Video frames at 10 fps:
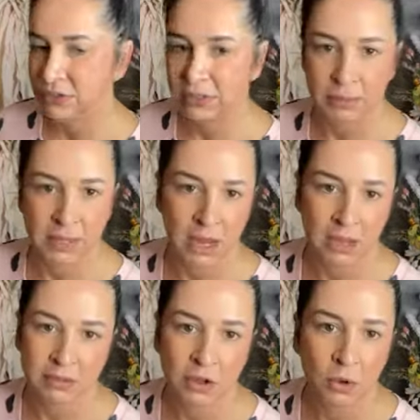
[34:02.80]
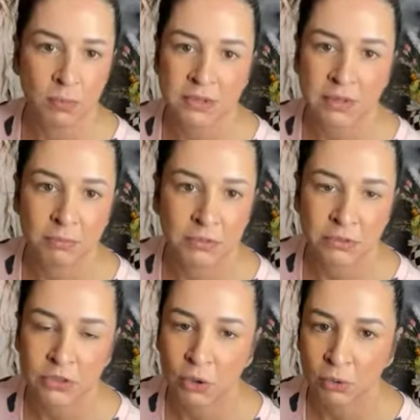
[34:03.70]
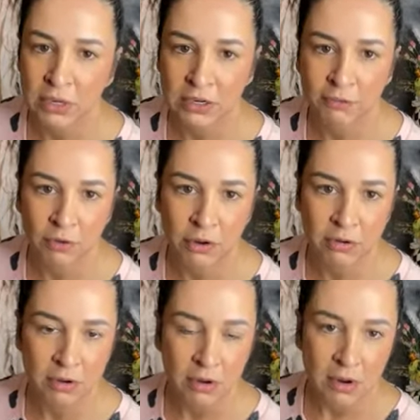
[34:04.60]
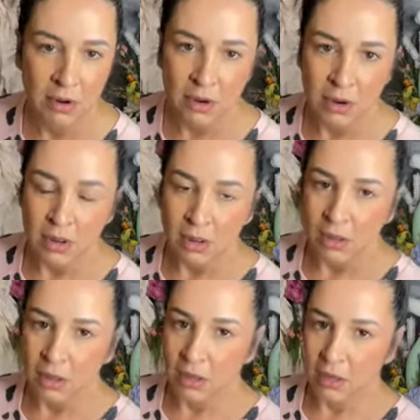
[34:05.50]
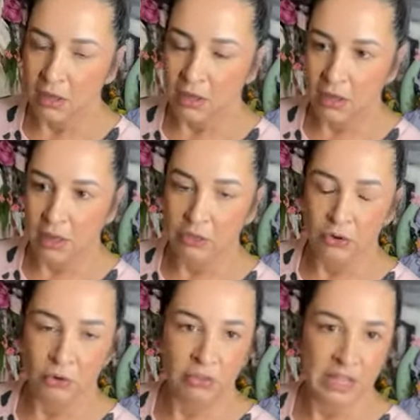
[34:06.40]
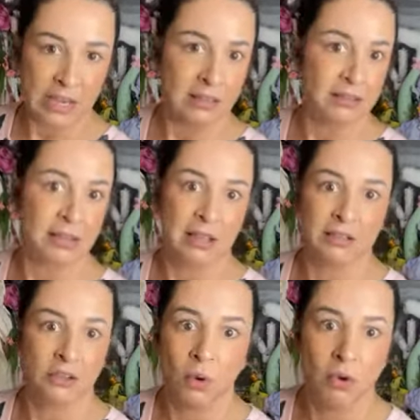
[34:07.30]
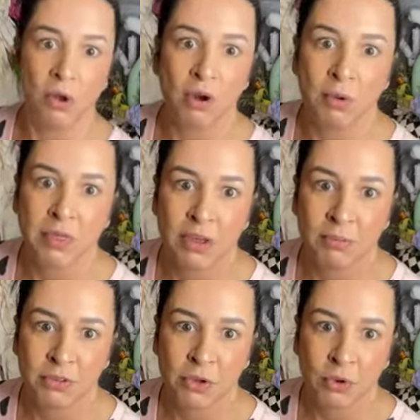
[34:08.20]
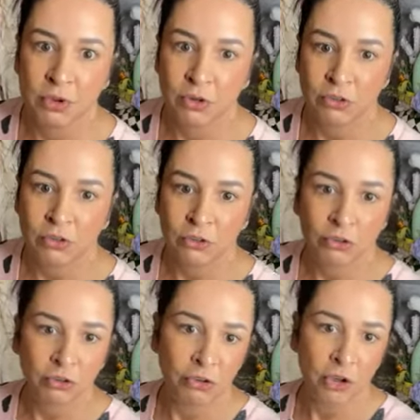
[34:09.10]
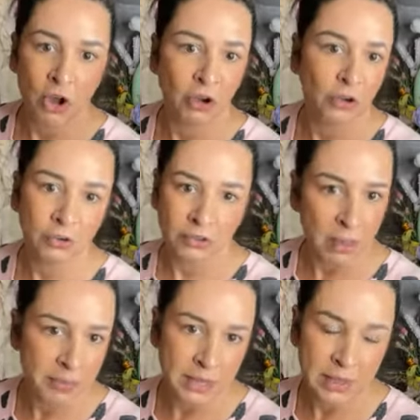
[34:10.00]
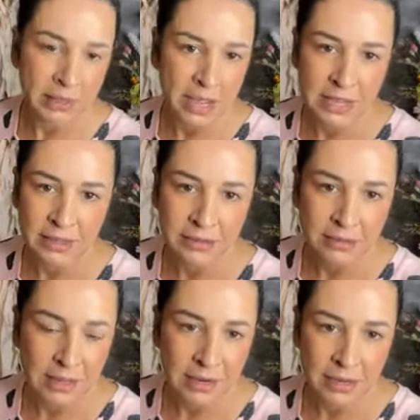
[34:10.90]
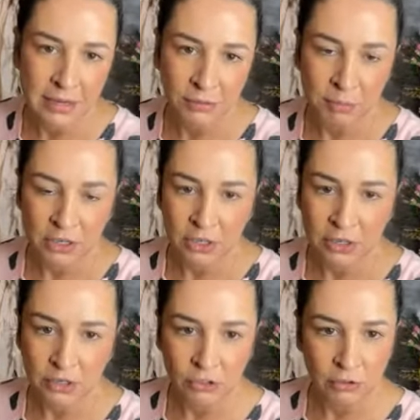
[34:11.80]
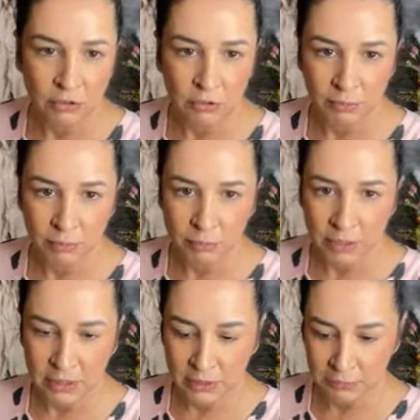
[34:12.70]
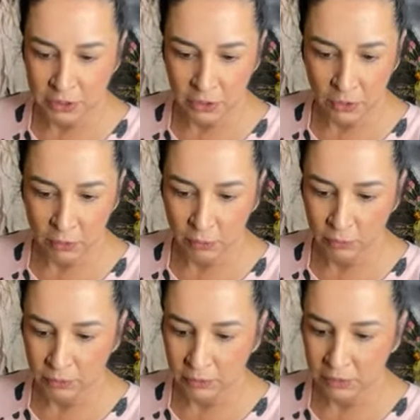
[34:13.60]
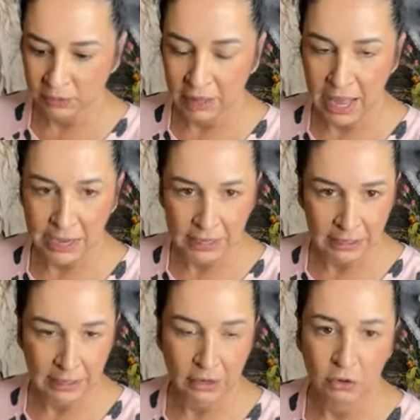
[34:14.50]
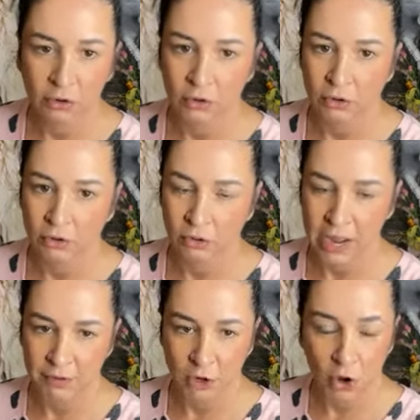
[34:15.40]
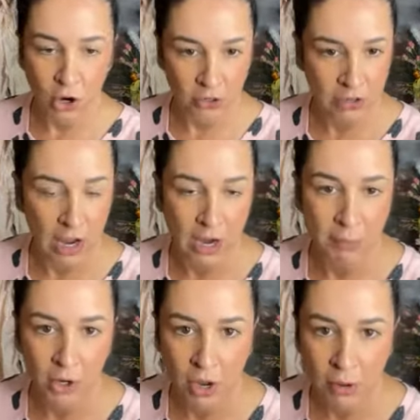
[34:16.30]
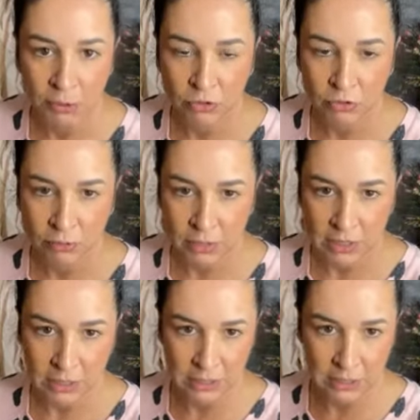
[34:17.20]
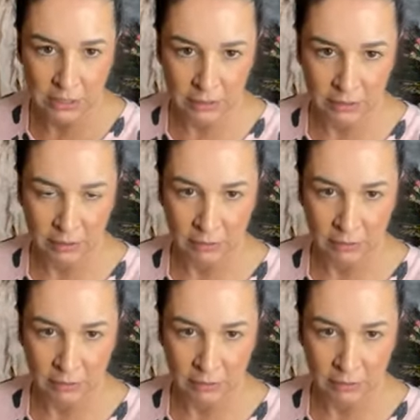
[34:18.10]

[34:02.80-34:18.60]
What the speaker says: something else, and it opens up totally different other things that's going on with him. So as soon as you conquer something that he's been you know, slacking in or having a hard time accomplishment his